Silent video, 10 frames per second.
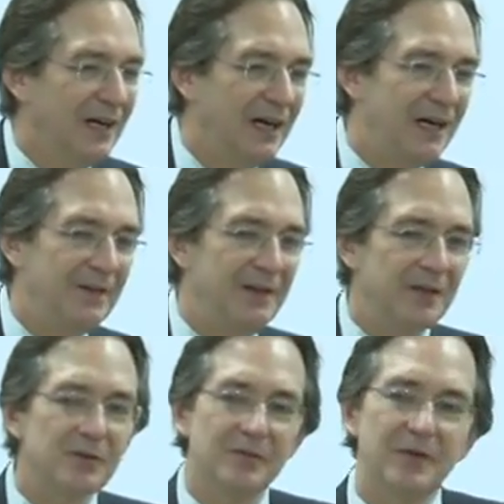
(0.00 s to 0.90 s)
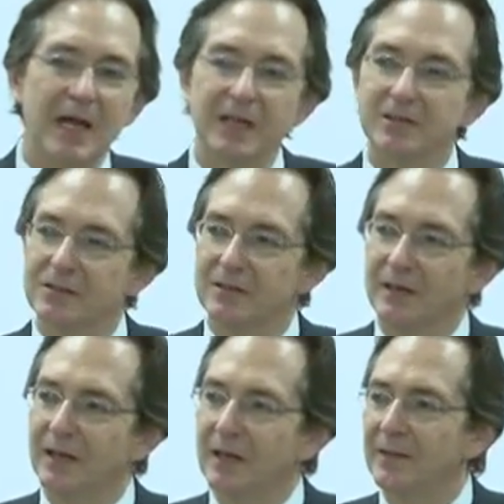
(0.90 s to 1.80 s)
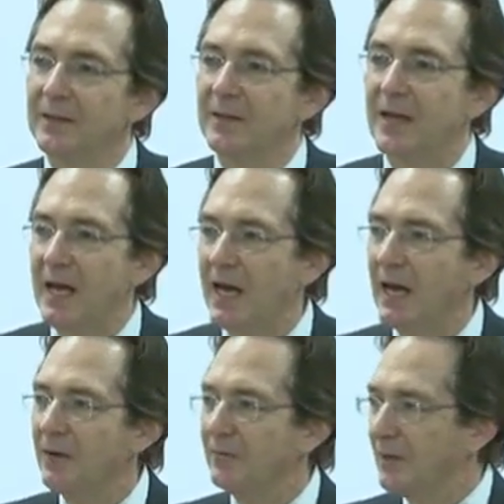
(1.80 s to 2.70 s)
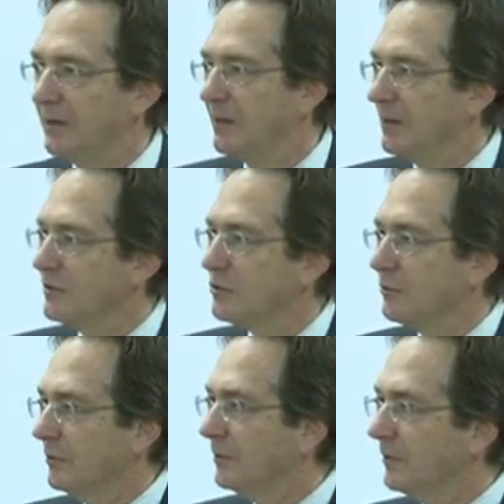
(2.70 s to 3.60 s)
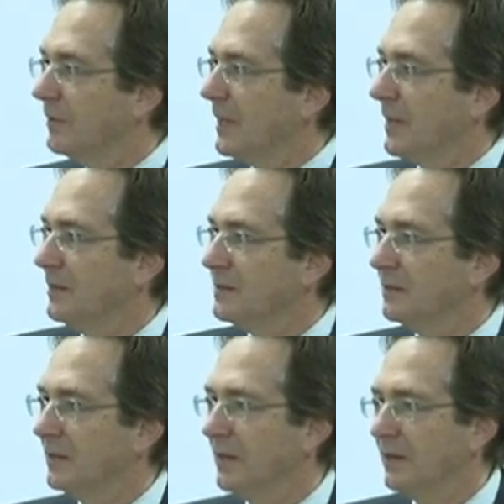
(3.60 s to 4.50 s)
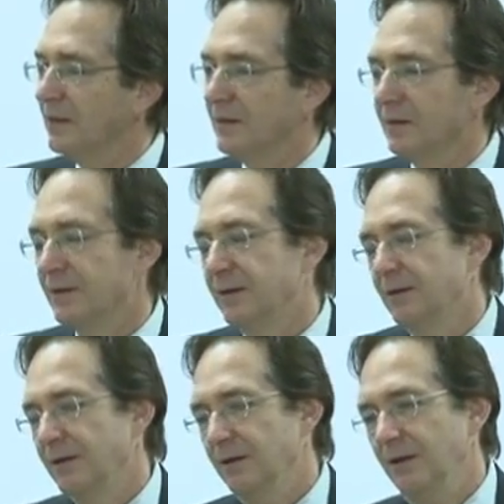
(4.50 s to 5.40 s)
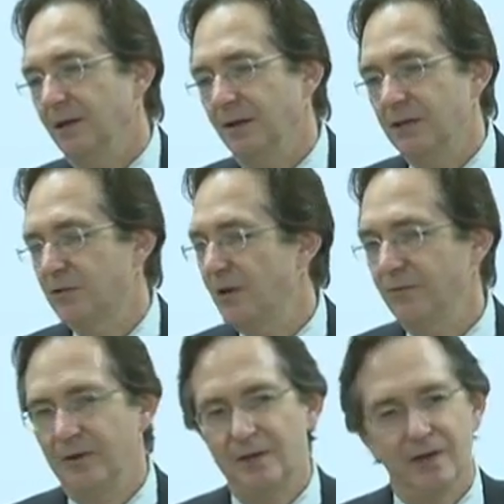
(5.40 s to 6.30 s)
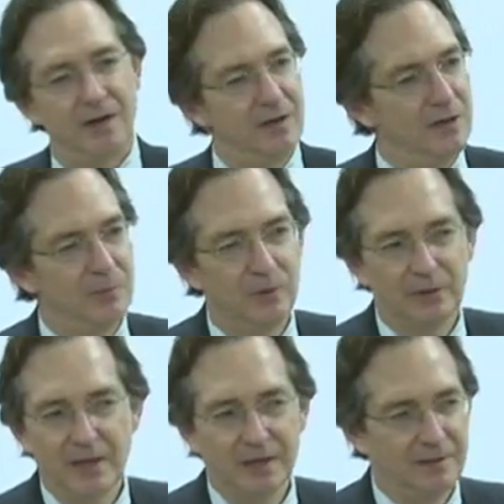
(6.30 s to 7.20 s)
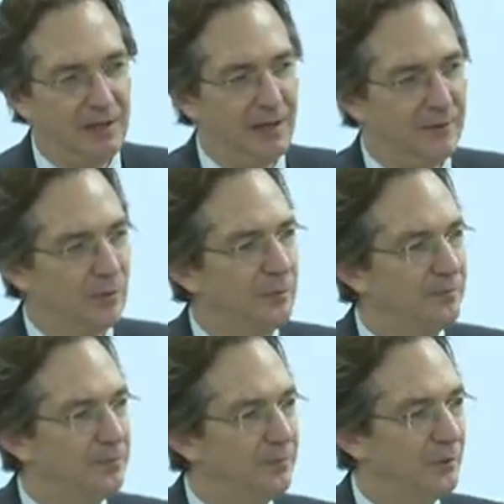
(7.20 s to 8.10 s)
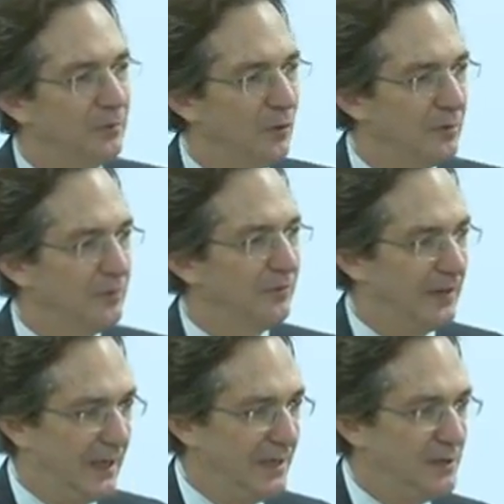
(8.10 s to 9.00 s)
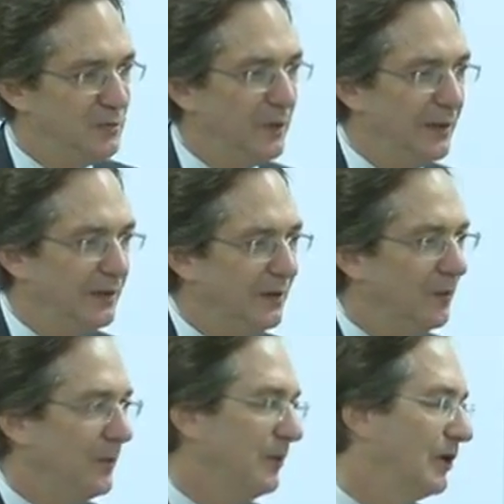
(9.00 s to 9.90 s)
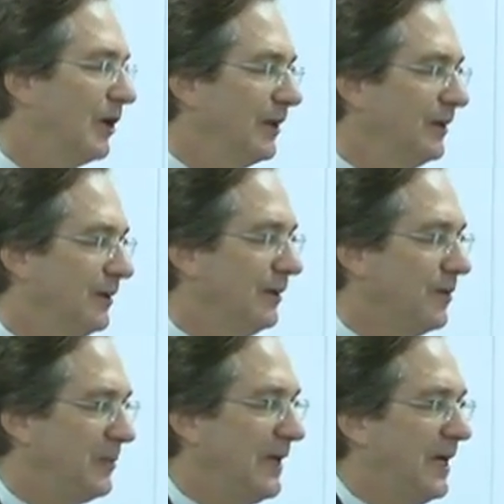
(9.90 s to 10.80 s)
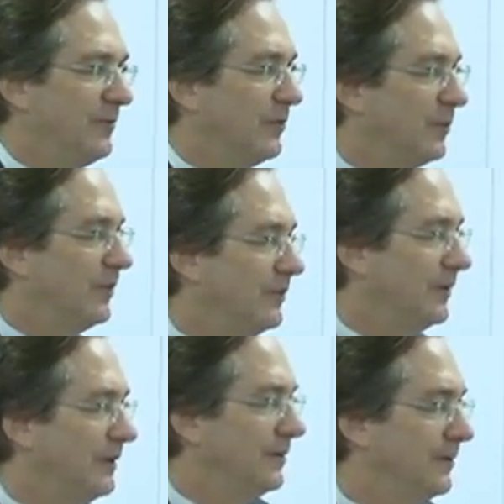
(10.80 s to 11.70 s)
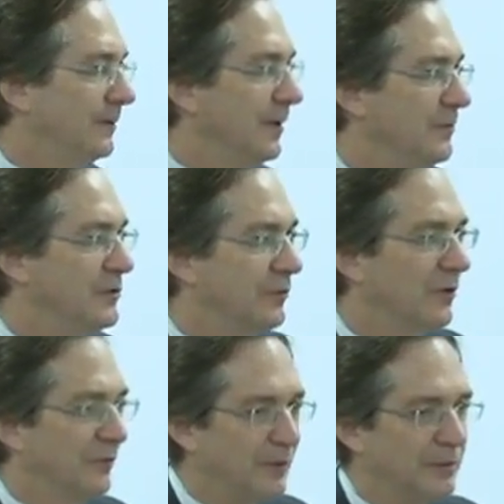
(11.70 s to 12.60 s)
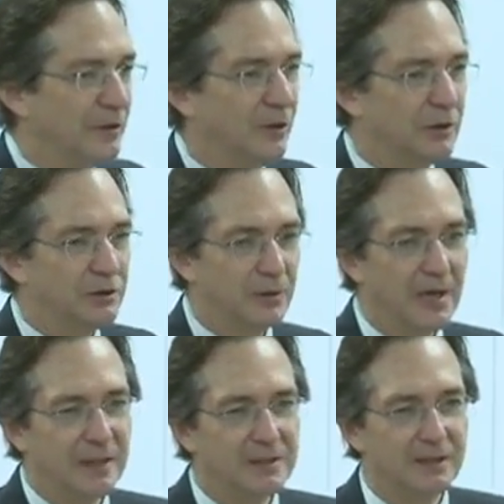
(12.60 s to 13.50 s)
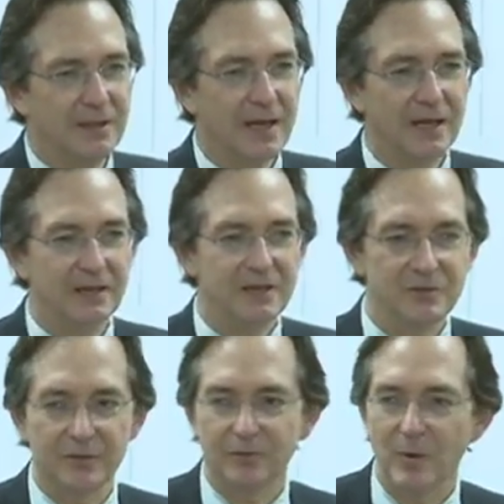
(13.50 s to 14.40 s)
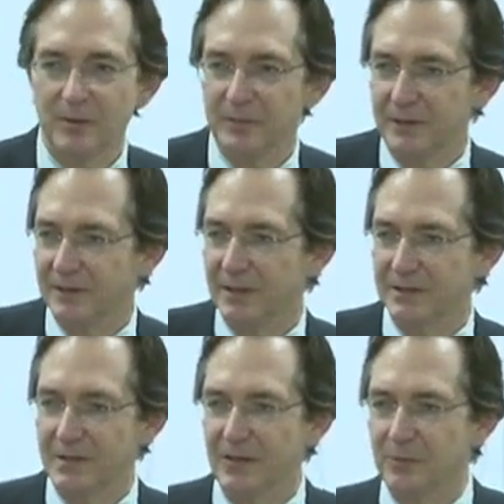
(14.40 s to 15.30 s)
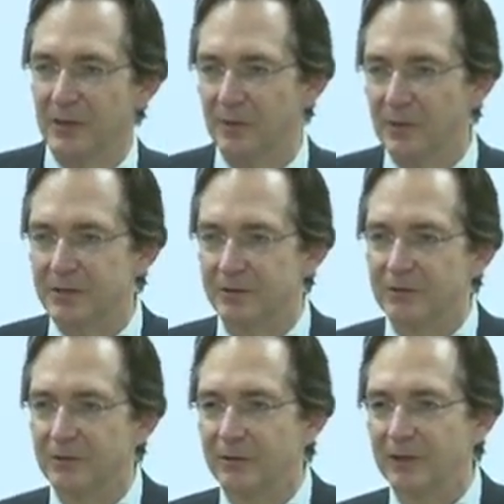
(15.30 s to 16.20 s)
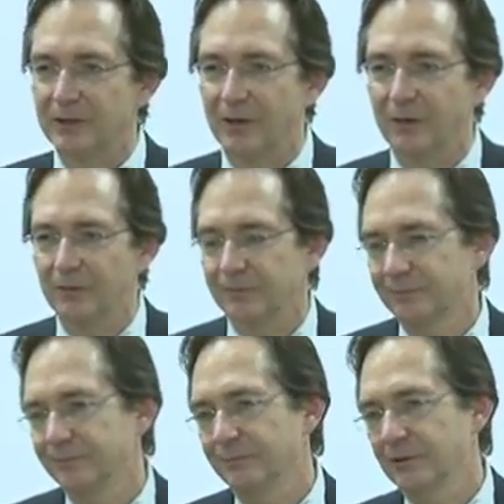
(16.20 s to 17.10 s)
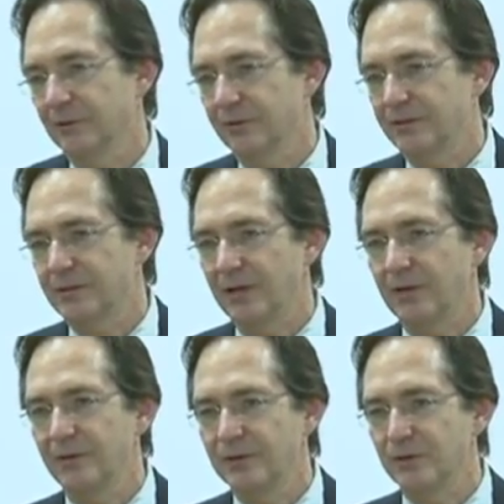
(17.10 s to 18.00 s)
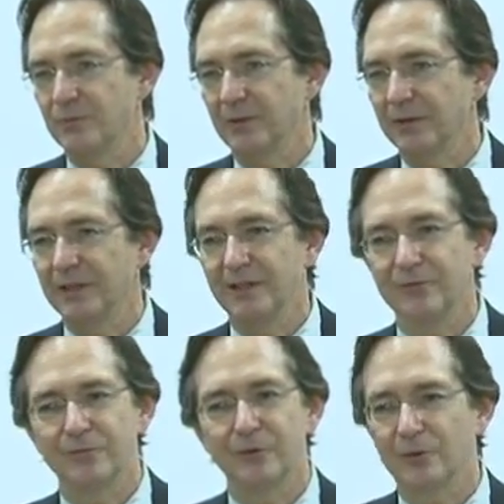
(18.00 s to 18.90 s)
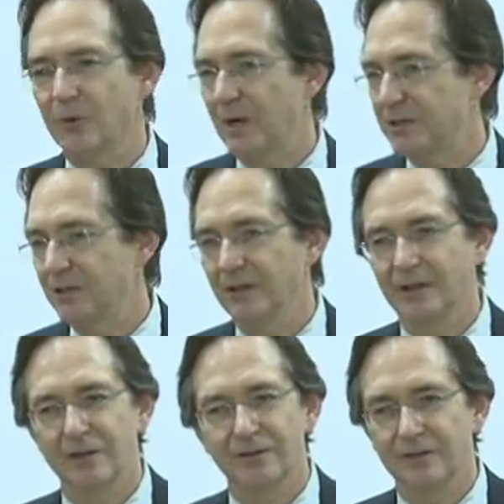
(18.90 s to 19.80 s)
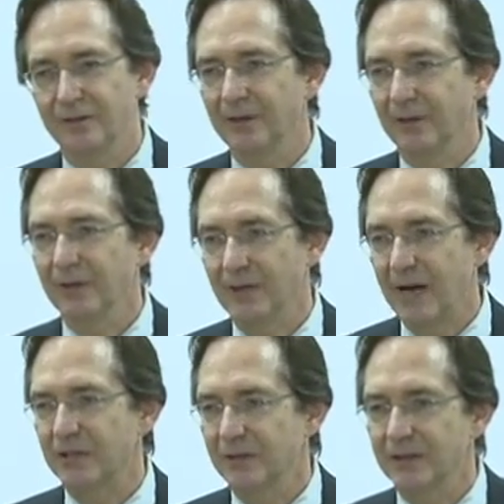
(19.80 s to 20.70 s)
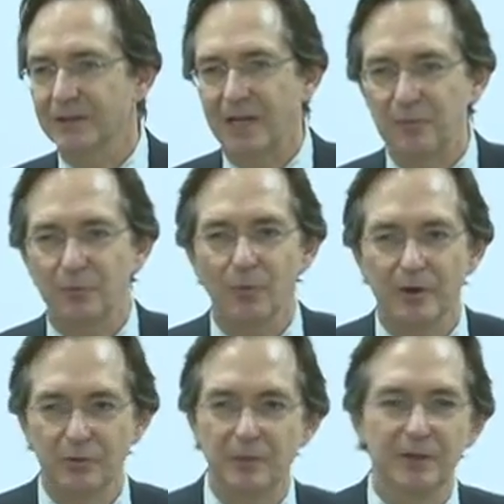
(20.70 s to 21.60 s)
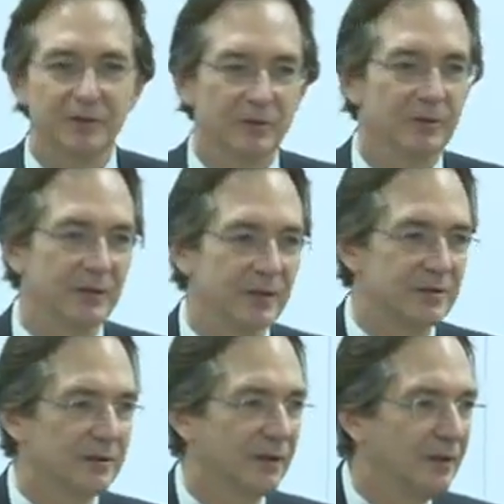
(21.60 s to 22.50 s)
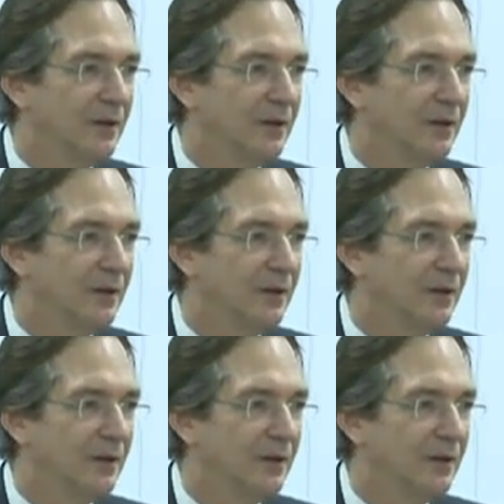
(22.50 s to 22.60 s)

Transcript: Uh, the other advantage uh, that they have that I think is truer, and that is that they, and I try very hard in the book not to anthropomorphize, but you know, we would call it the behavior we would observe, we would call trust, and that is if one bee tells another bee what to do, they don't sort of steer in disbelief or question it, and you know they actually accept what is being told as